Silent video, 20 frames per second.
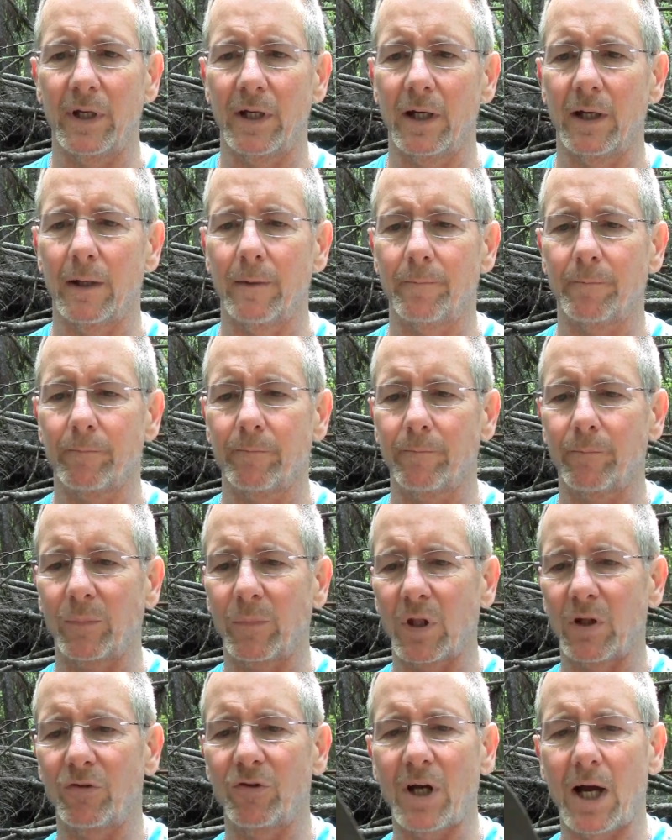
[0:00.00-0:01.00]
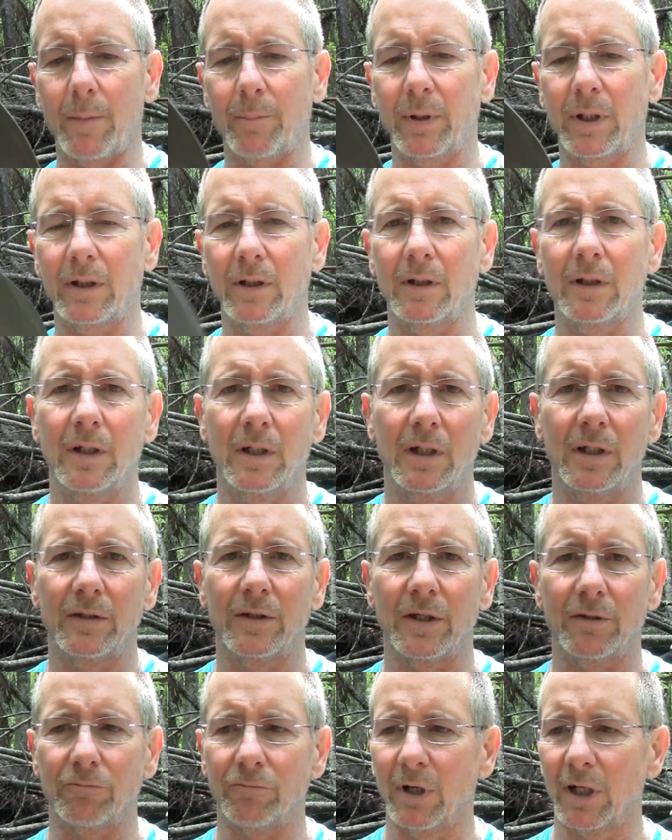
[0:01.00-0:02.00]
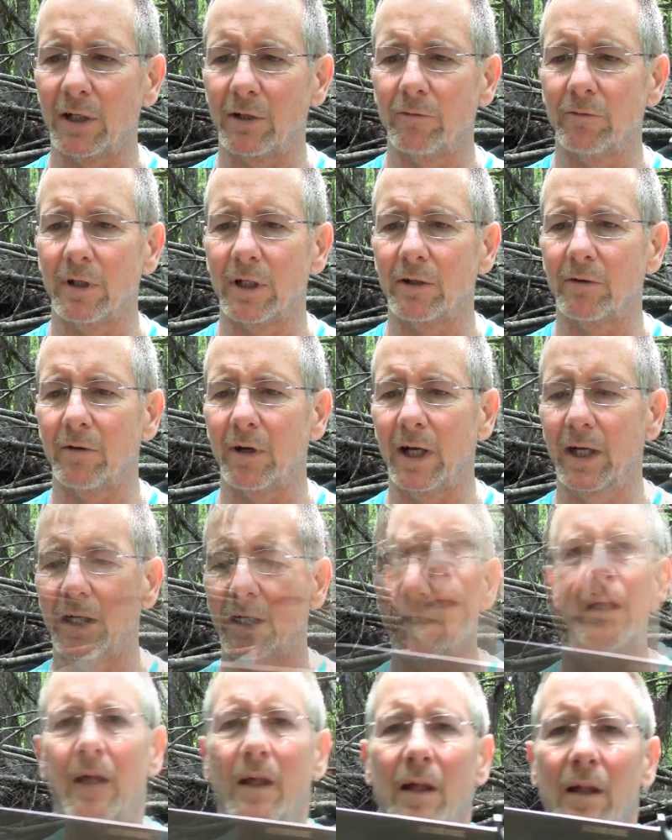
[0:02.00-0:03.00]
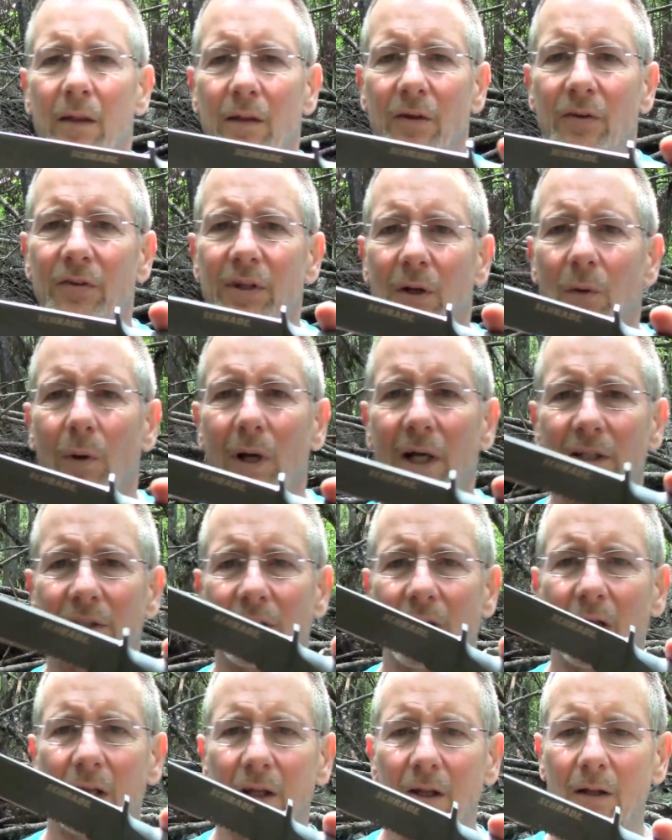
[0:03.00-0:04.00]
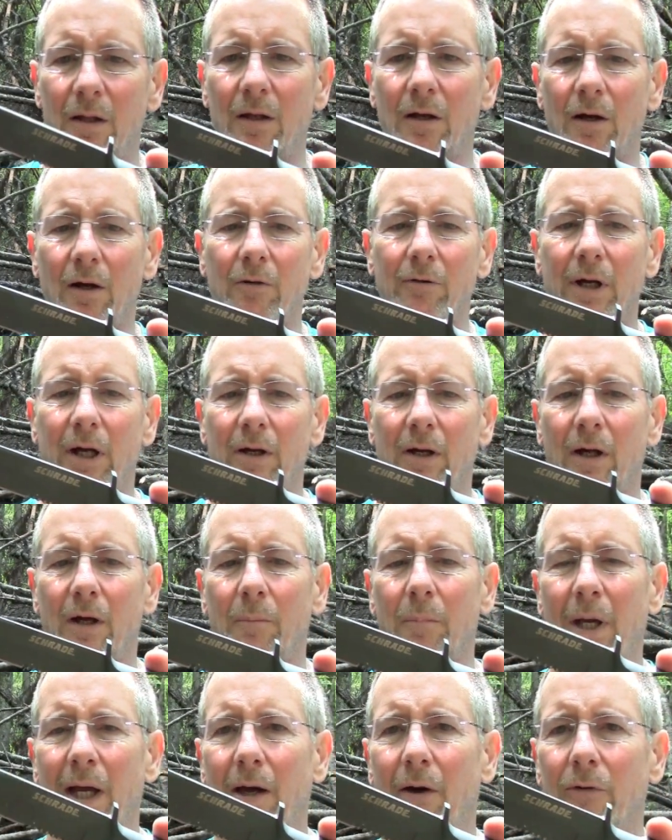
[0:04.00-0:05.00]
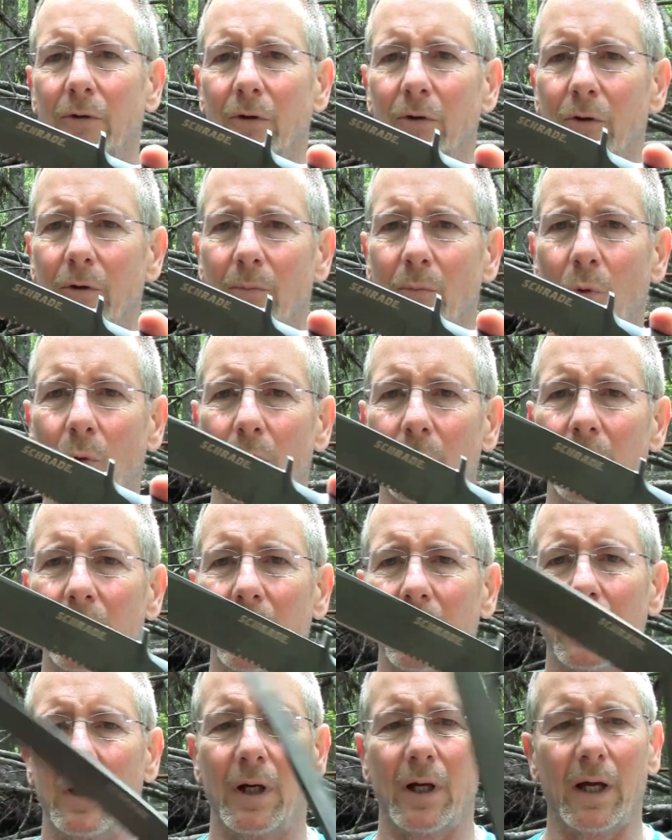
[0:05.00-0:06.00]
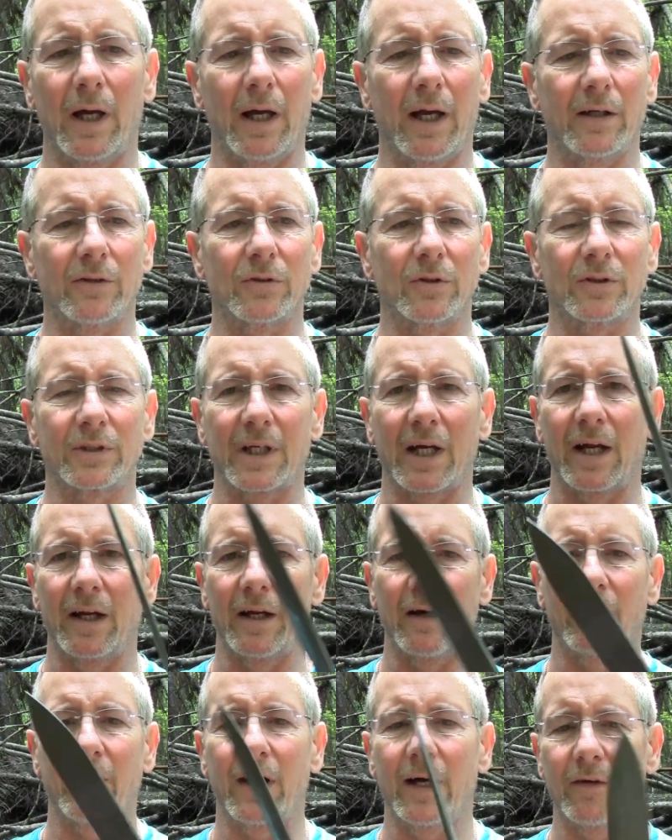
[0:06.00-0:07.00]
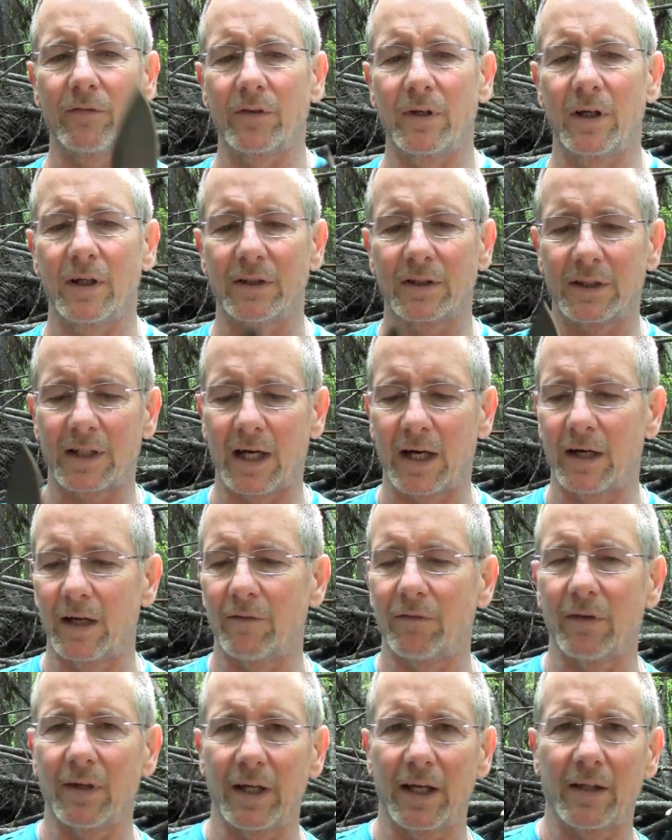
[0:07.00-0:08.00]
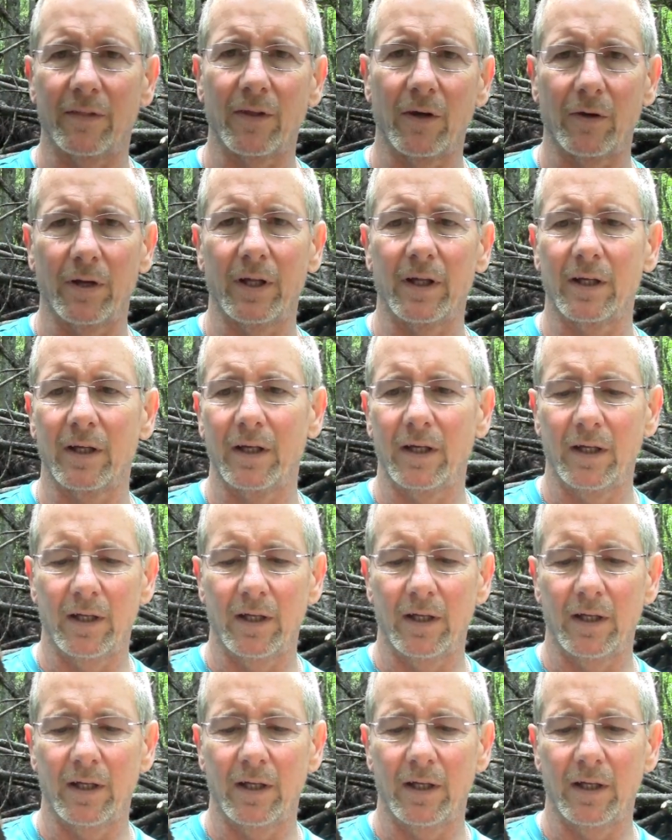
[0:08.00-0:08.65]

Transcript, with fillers: the uh, chopping. Did really really great. This thing weighs around a pound or a little more, and so it's got enough heft, it's got enough length on it.